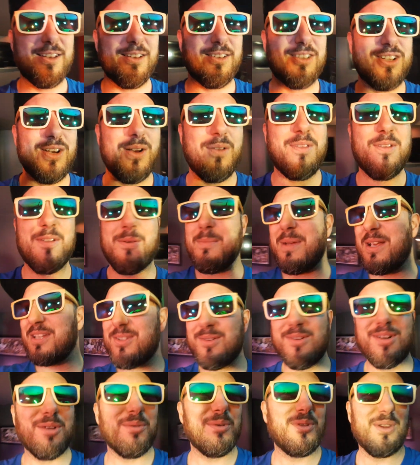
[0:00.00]
share the my studio
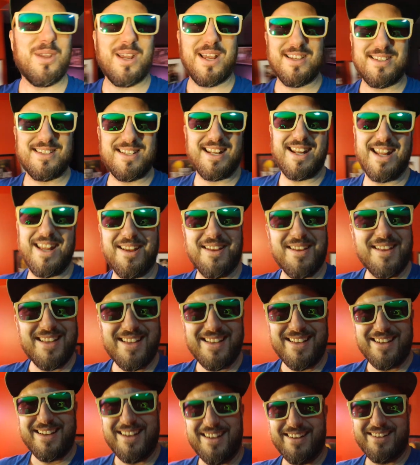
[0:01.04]
with you guys today.
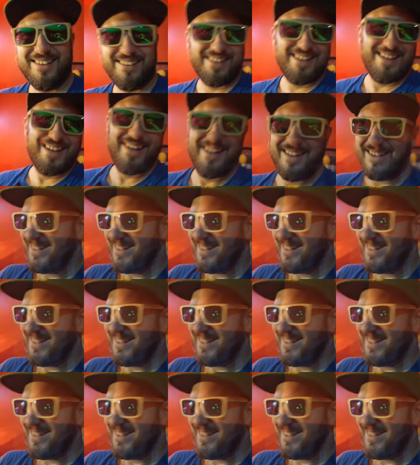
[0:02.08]
All right.